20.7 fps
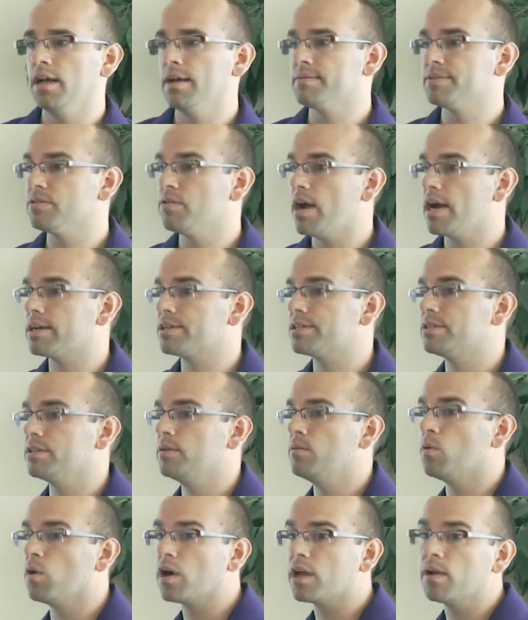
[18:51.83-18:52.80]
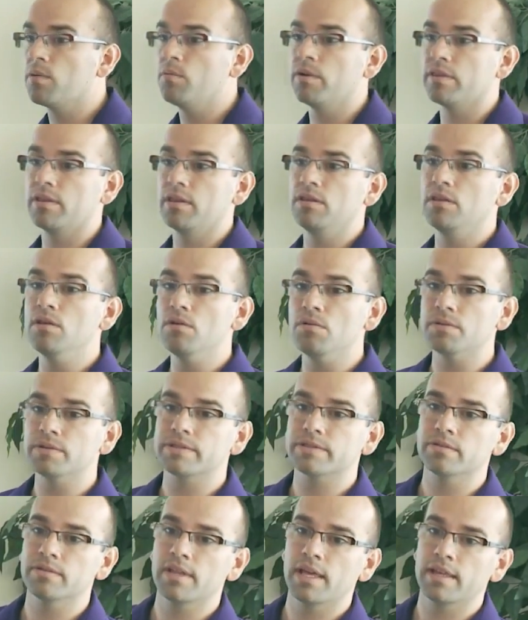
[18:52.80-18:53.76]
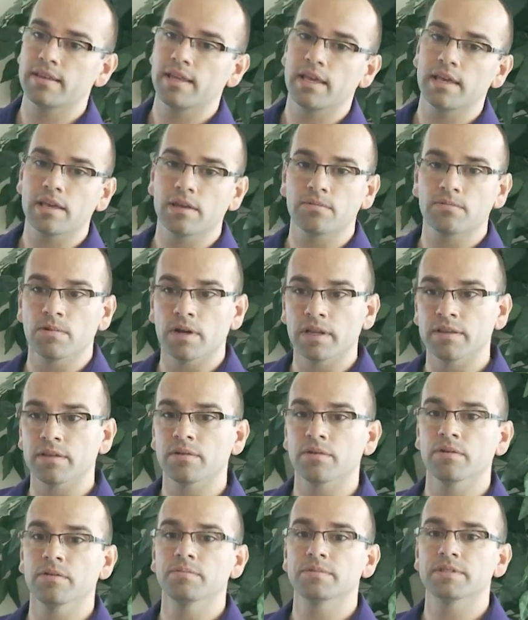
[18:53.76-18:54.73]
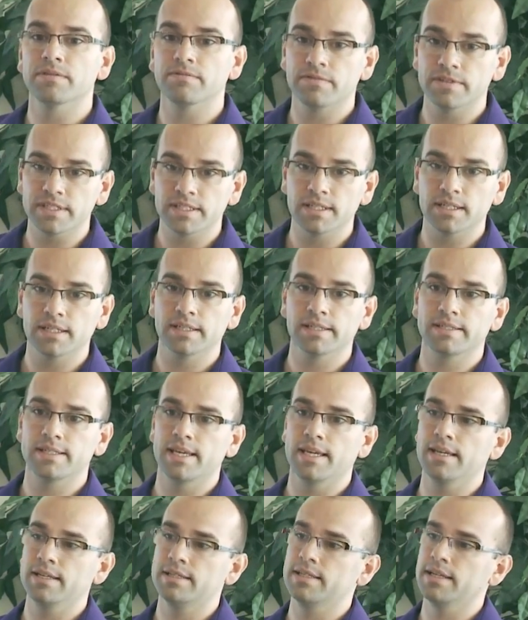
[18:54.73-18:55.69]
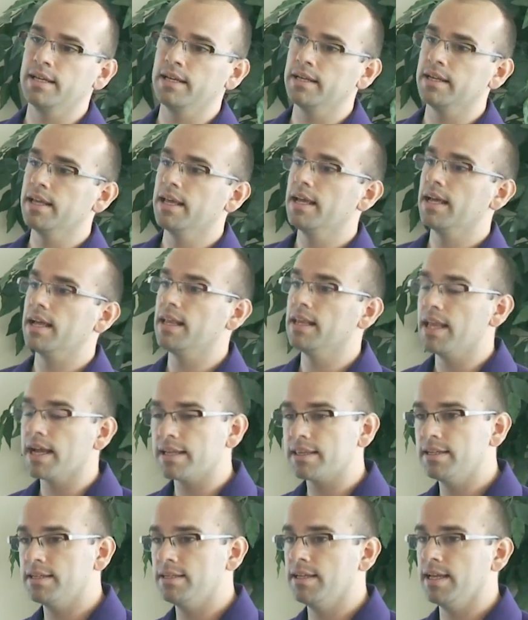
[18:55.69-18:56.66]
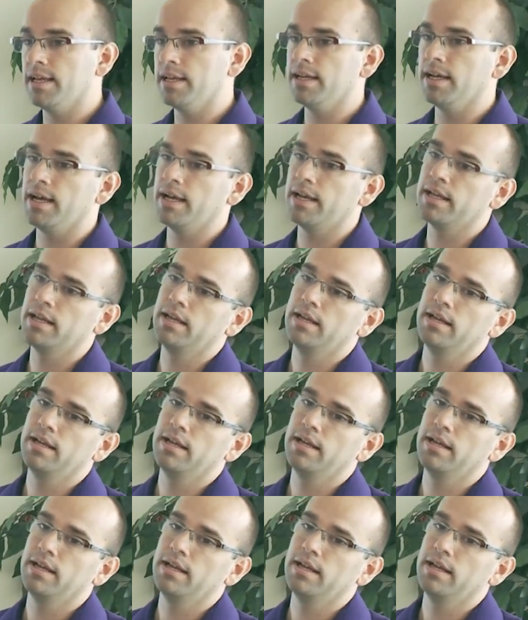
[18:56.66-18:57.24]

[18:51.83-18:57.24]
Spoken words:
So actually working with the youth so that they can run the groups and facilitate and collect the data